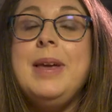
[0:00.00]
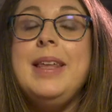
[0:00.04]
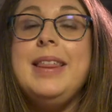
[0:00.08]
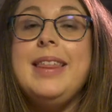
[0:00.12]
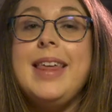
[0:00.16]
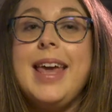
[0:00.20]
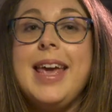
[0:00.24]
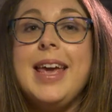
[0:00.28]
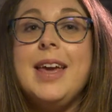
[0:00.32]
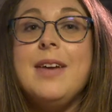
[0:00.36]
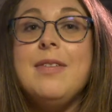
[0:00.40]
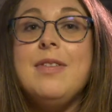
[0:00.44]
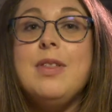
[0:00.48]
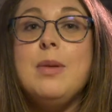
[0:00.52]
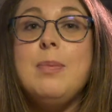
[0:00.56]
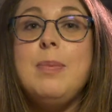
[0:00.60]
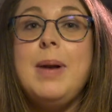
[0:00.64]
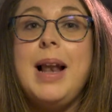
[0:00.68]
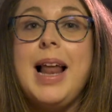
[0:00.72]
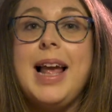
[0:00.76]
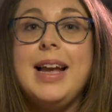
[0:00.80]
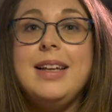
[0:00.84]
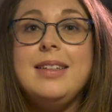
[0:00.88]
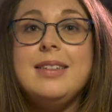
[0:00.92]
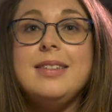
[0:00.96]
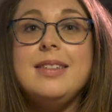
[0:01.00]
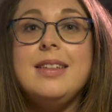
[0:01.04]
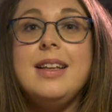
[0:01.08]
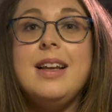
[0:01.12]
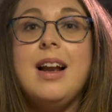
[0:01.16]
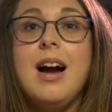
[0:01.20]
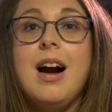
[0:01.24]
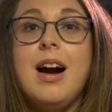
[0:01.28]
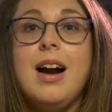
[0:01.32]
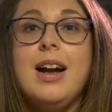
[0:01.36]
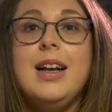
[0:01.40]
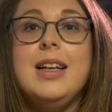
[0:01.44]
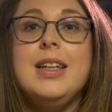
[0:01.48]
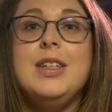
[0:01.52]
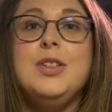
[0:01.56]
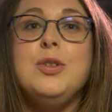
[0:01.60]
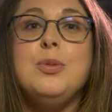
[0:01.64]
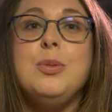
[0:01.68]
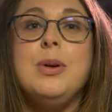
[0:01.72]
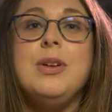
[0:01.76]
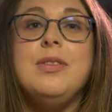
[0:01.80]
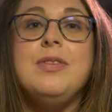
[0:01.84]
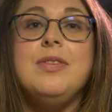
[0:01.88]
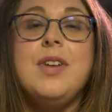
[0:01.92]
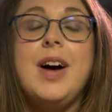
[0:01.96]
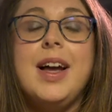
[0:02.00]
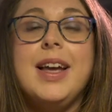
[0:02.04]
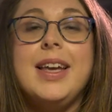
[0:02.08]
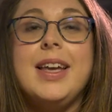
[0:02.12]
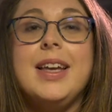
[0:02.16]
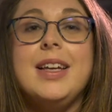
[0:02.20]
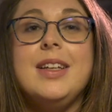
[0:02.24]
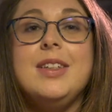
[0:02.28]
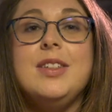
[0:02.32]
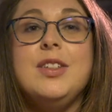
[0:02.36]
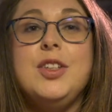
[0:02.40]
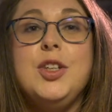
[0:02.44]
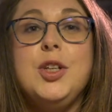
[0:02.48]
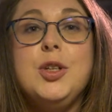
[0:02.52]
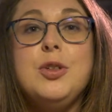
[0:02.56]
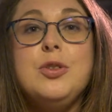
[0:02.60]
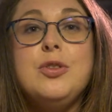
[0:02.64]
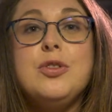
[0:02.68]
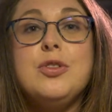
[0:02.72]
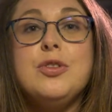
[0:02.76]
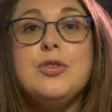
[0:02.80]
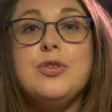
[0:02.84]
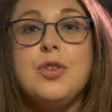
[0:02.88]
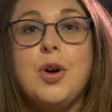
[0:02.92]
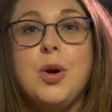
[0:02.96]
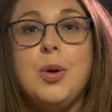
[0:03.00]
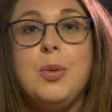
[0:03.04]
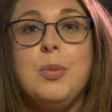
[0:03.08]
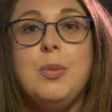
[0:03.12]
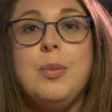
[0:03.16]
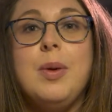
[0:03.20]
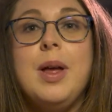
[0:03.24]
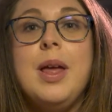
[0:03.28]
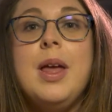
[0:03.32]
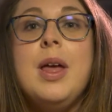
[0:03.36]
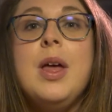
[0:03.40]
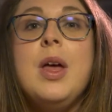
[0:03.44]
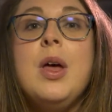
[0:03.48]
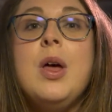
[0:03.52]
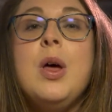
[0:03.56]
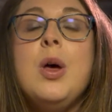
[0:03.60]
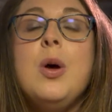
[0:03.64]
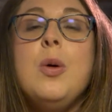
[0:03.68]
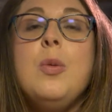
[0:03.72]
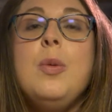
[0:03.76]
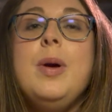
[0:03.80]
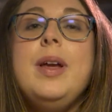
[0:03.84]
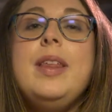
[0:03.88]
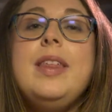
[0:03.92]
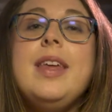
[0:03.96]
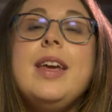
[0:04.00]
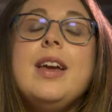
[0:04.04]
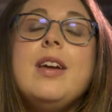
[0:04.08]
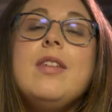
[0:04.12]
think of the places in Ireland where Vikings used to roam, we think